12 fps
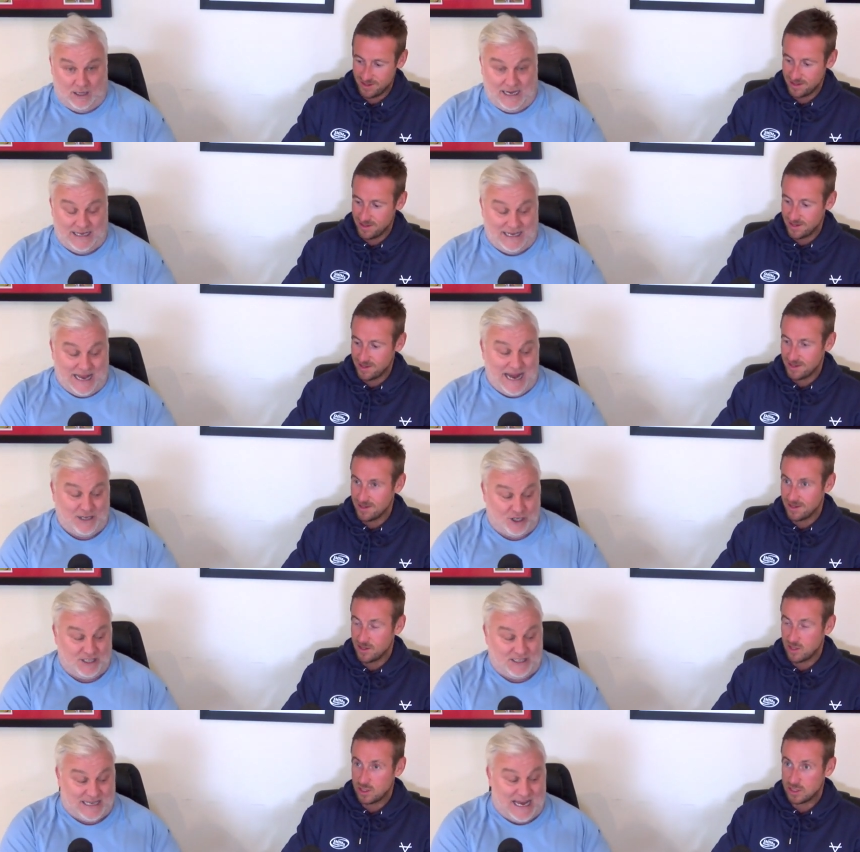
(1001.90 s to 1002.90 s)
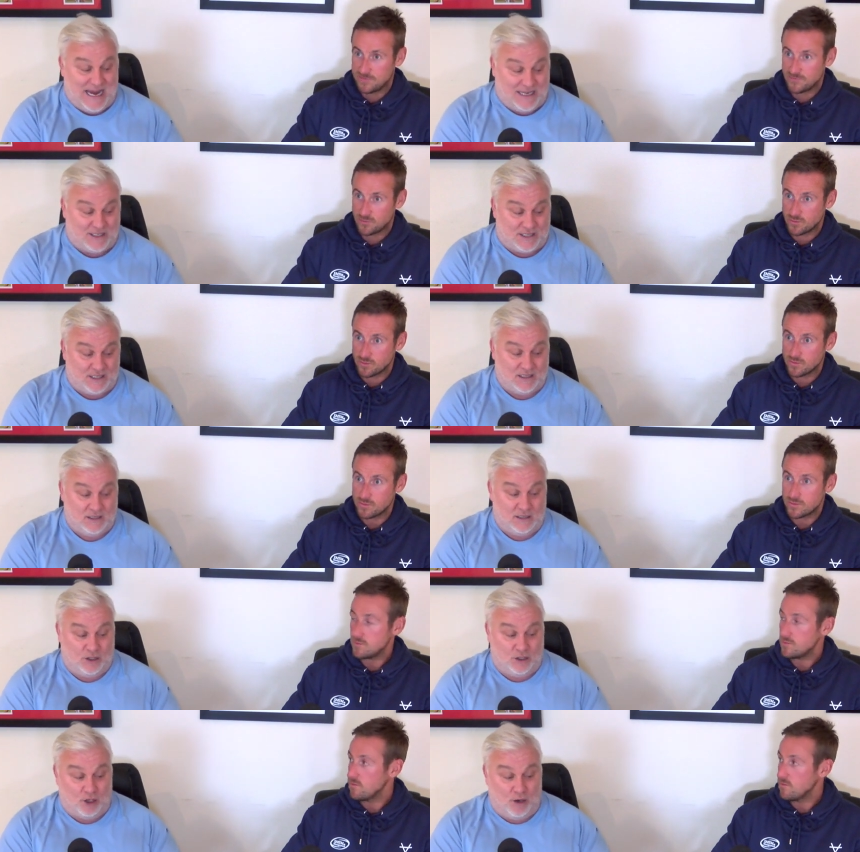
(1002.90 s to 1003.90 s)
Speaker 1: leading agent says
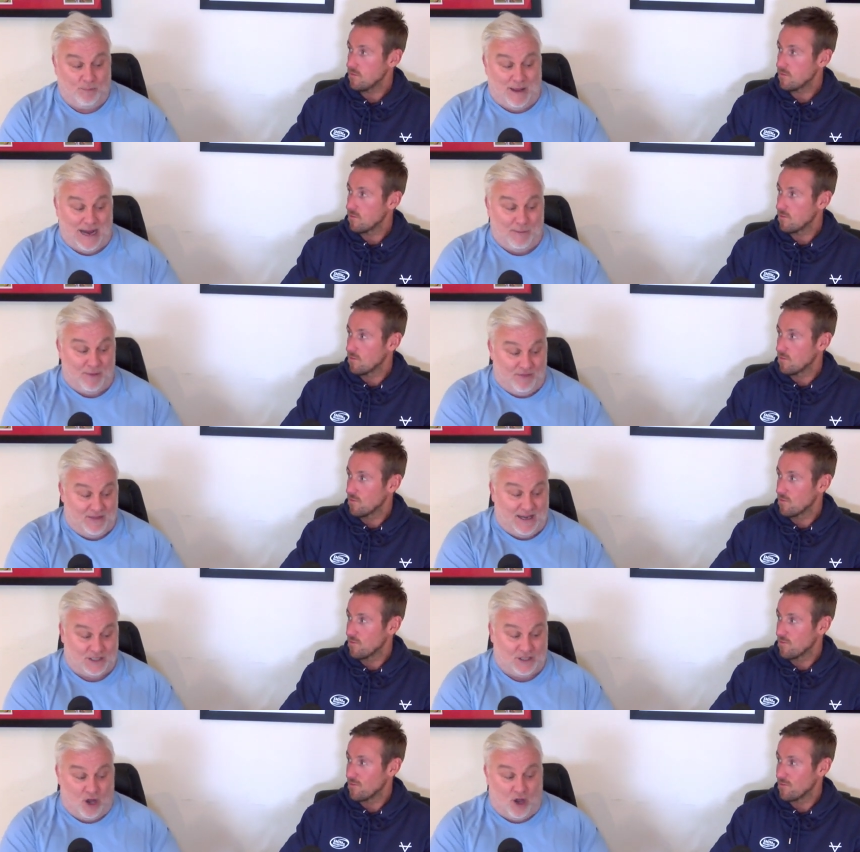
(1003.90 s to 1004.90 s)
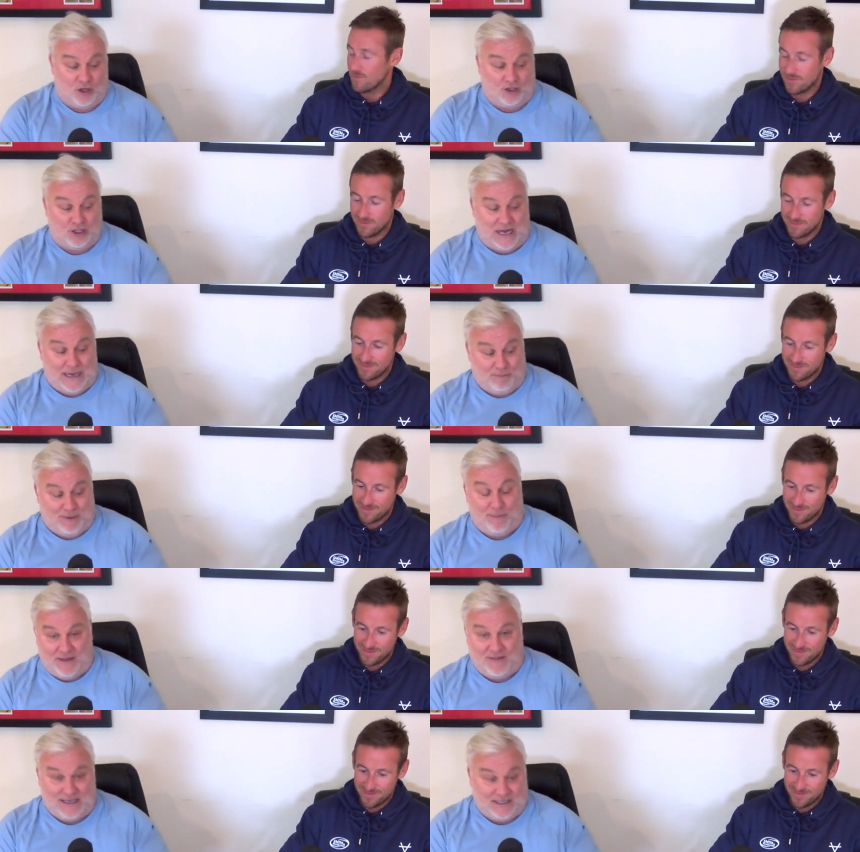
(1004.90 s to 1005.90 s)
John Bateman this or Jake
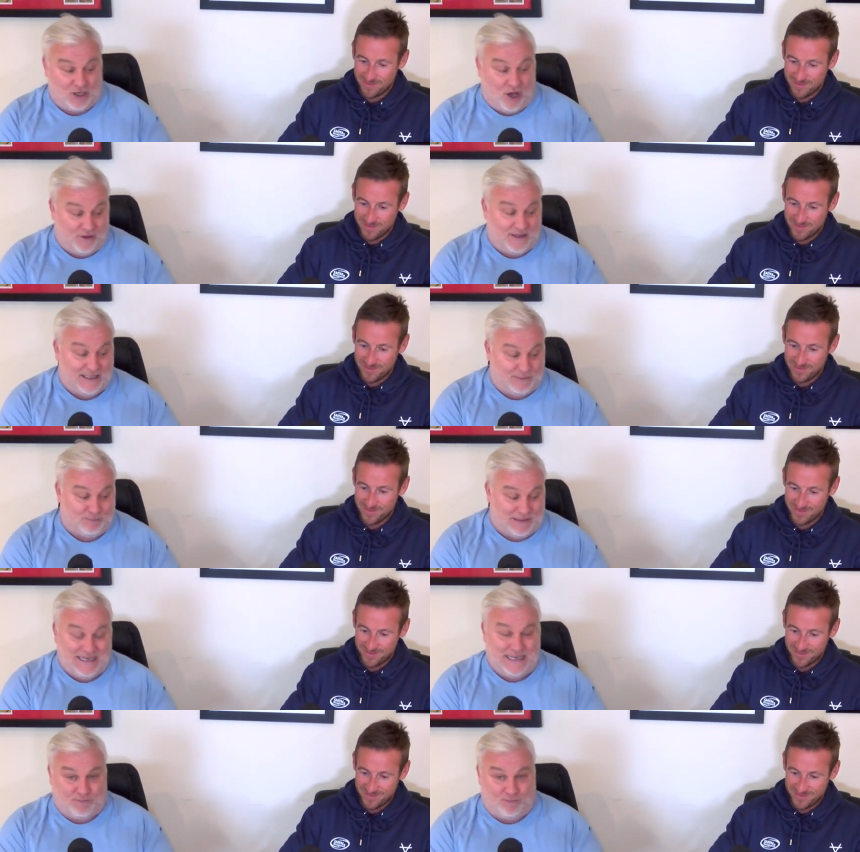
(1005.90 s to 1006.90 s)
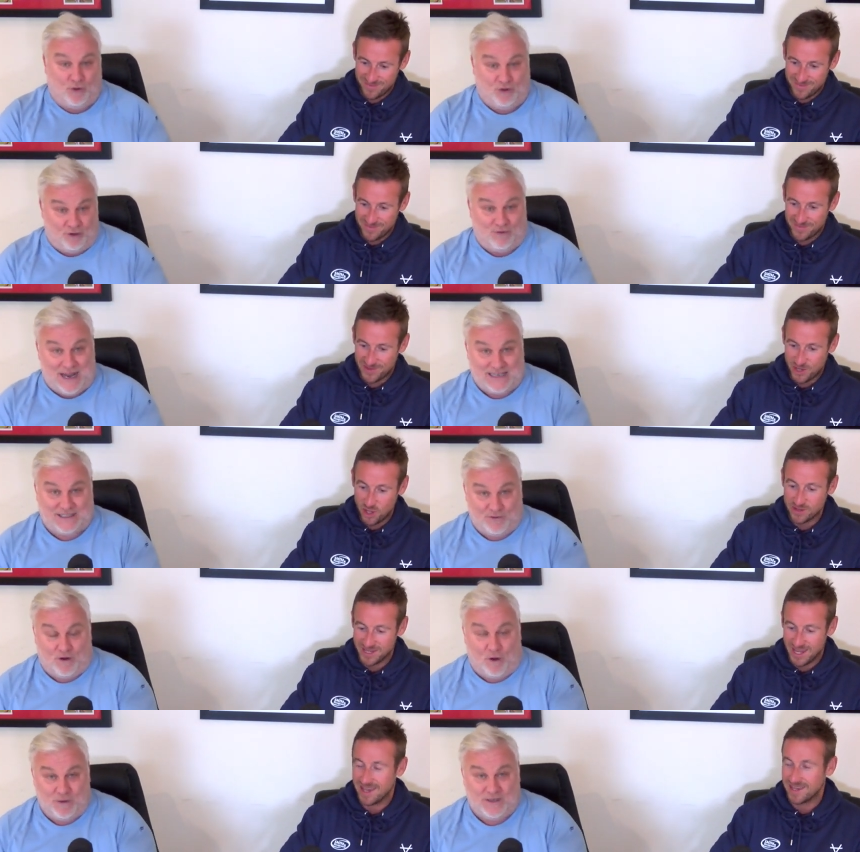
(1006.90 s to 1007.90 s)
Bibby this or this. Please put the rest
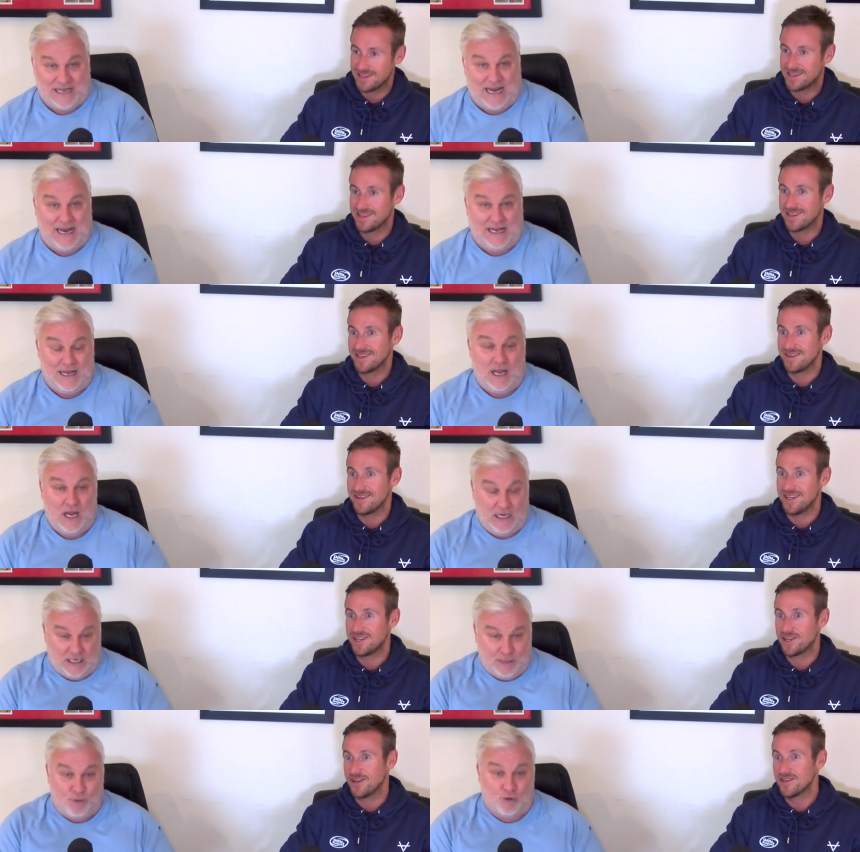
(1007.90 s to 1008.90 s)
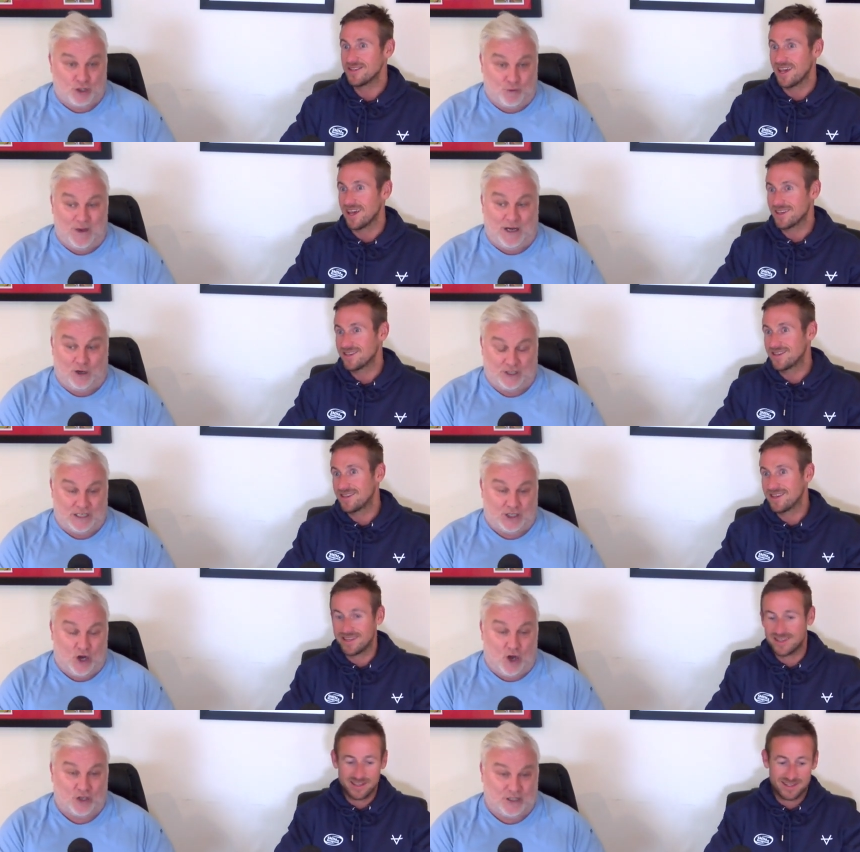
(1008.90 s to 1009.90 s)
context. of what we're saying. You, need you context. must do it because it's
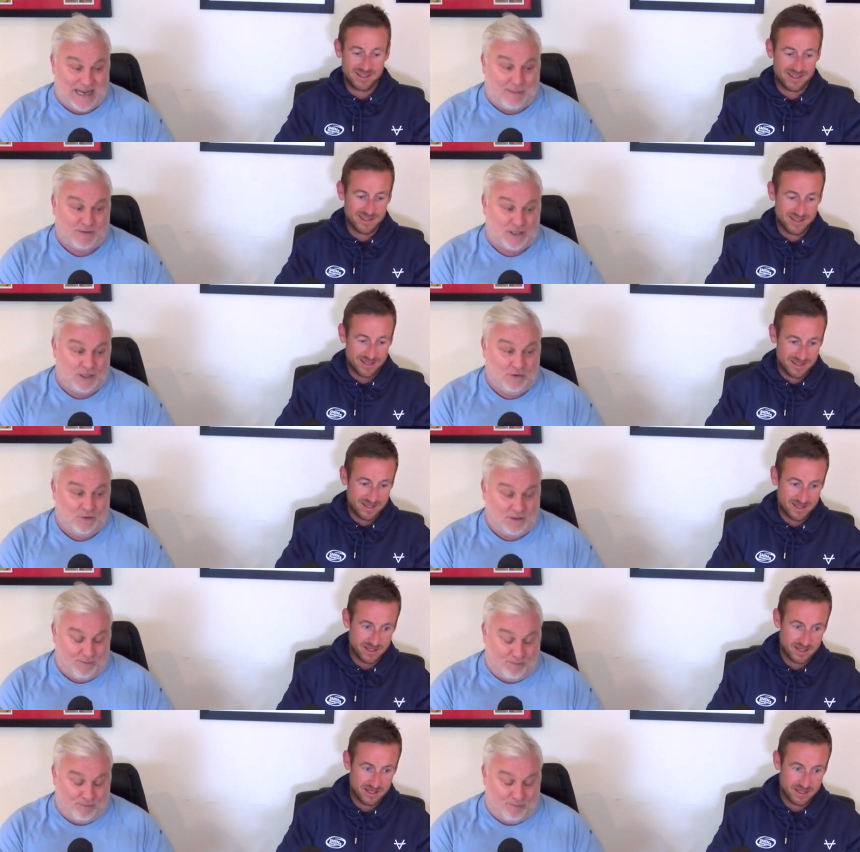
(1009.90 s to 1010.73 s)
causing absolute